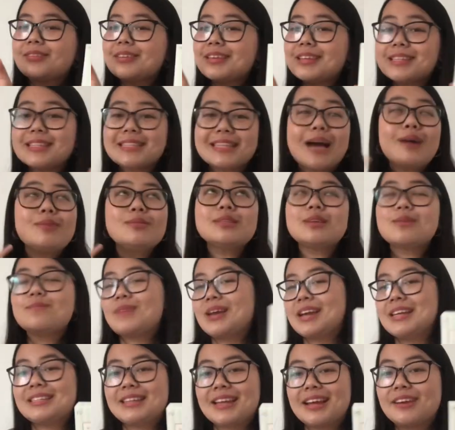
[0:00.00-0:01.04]
sounds
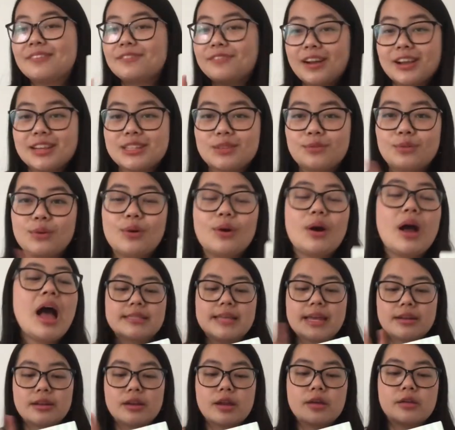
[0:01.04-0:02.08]
amazing. First of all,
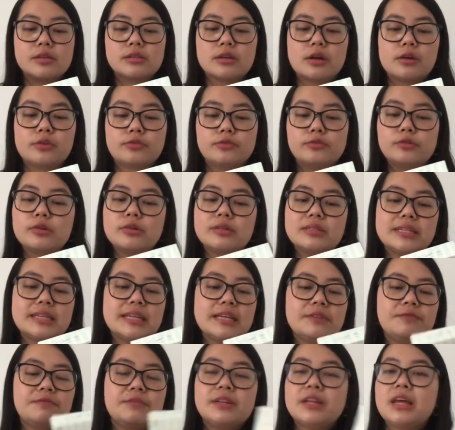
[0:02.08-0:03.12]
scent notes are
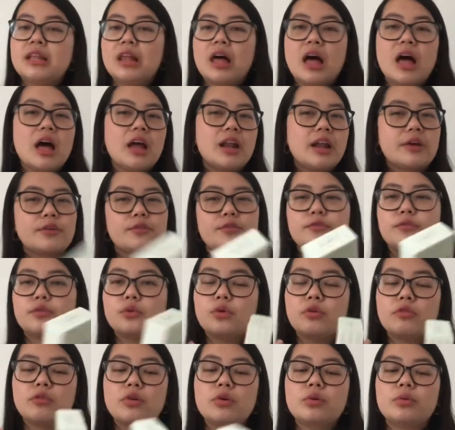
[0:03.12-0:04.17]
fruity, vanilla, like
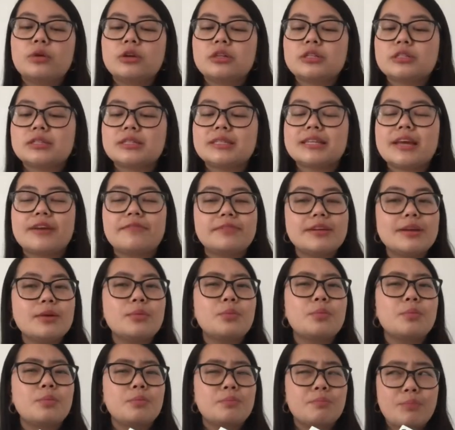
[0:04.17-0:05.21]
floral, which is
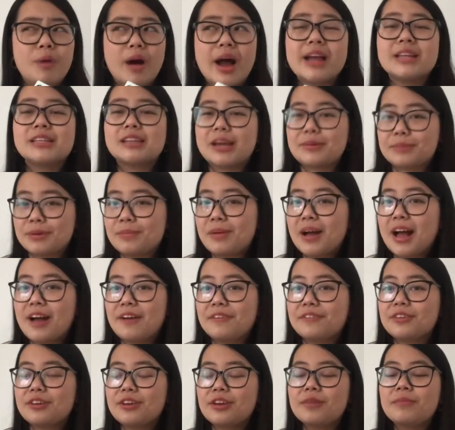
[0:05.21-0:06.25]
definitely my type of
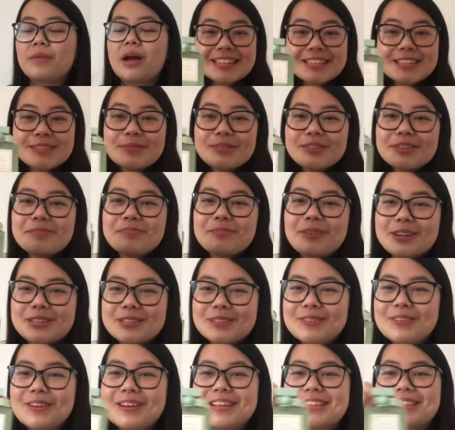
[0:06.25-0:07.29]
perfume. This is what the
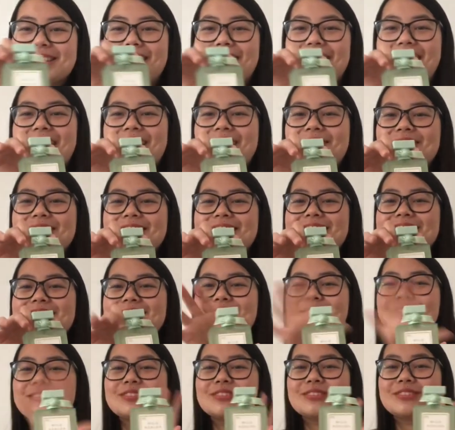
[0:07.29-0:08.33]
bottle looks like, which is
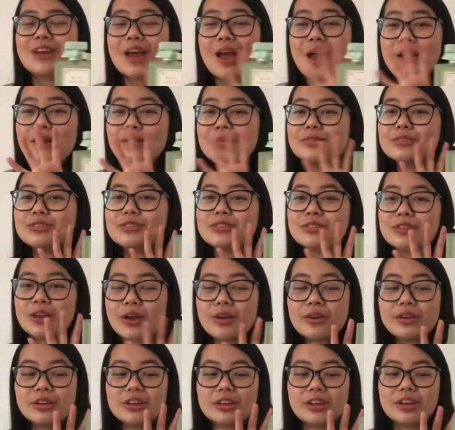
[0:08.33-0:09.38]
so
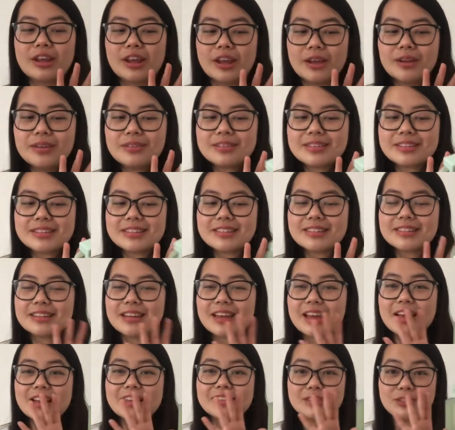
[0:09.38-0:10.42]
cute.
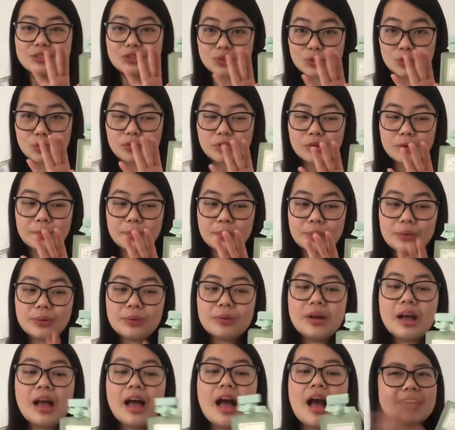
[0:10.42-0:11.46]
It's
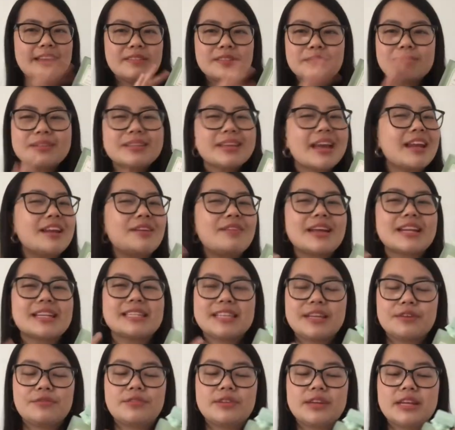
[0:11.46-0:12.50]
adorable. It gives me kind of like
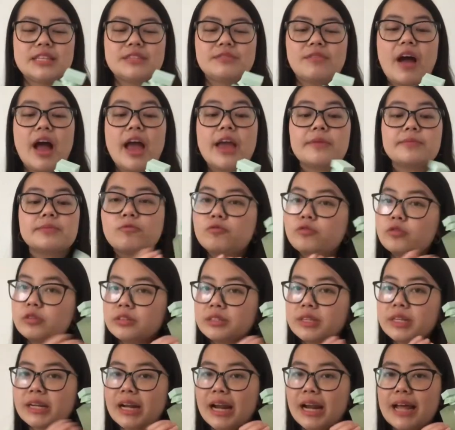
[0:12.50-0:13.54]
Tiffany's vibes. A
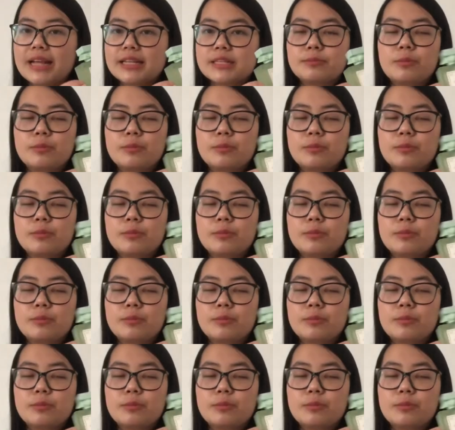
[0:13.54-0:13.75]
frosted glass